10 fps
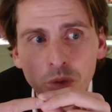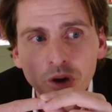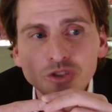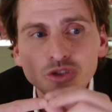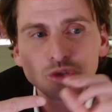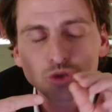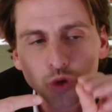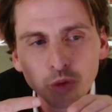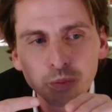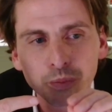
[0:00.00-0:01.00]
but are
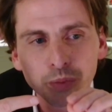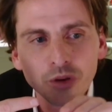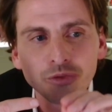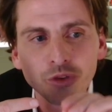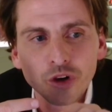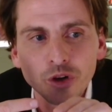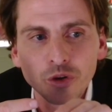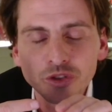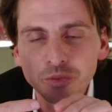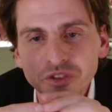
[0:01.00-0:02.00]
super
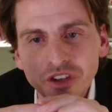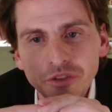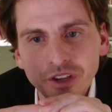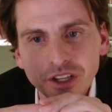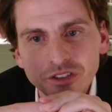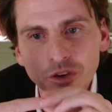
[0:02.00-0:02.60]
vertical specific,